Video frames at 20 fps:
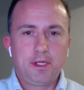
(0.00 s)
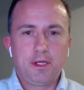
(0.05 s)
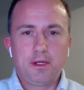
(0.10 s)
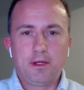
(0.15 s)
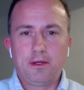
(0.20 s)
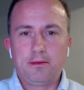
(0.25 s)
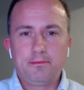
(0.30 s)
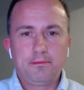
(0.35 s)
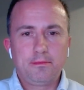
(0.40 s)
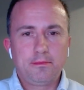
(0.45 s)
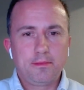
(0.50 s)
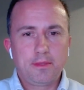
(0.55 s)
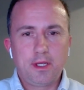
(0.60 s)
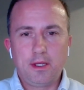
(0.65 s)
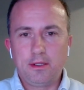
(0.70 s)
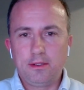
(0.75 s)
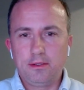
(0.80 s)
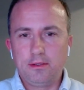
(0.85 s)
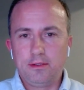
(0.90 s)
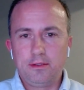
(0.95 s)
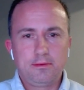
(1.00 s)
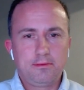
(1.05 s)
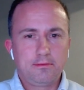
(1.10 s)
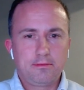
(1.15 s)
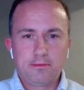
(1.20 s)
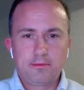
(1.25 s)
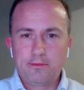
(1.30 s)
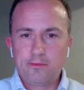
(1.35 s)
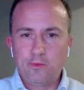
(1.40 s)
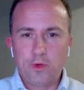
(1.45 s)
and
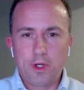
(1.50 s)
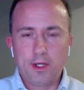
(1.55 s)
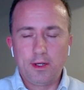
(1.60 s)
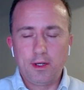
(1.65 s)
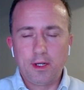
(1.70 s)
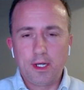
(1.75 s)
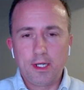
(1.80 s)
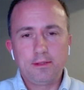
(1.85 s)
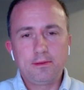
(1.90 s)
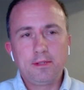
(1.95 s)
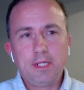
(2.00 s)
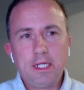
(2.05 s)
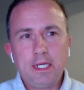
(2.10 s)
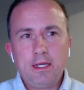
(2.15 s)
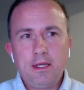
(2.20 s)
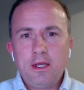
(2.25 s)
whatnot.